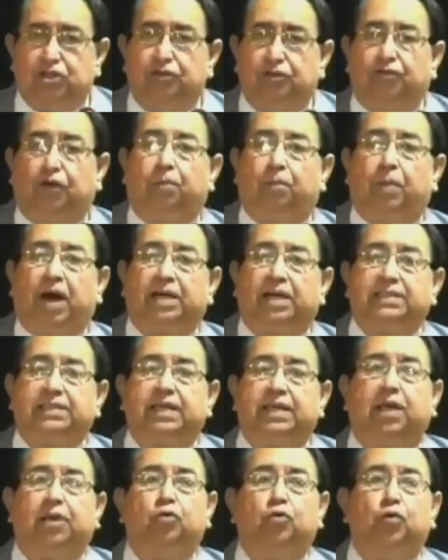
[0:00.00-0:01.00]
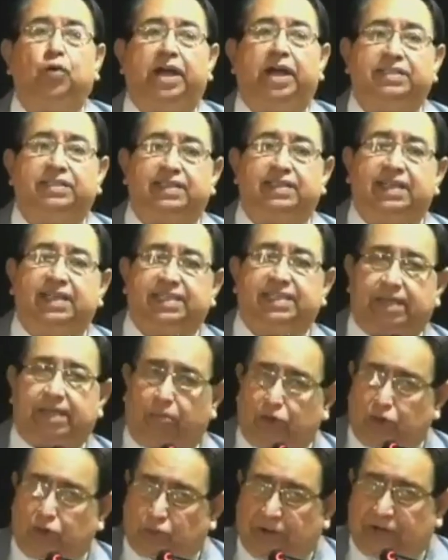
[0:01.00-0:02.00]
Army Chief of Pakistan, who heads the
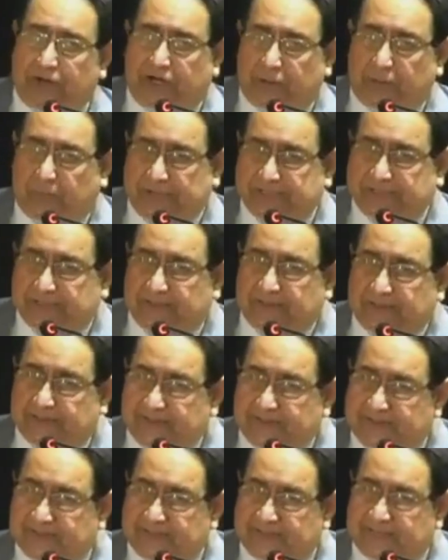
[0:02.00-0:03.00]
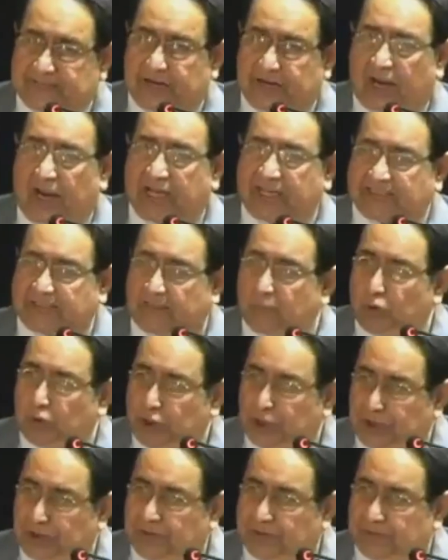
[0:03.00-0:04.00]
establishment at present. He is General Asim
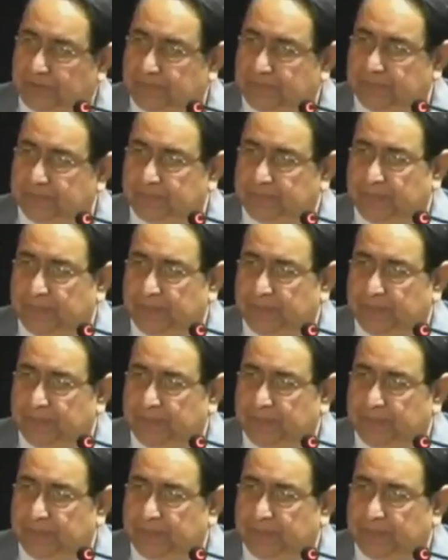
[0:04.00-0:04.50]
Munir.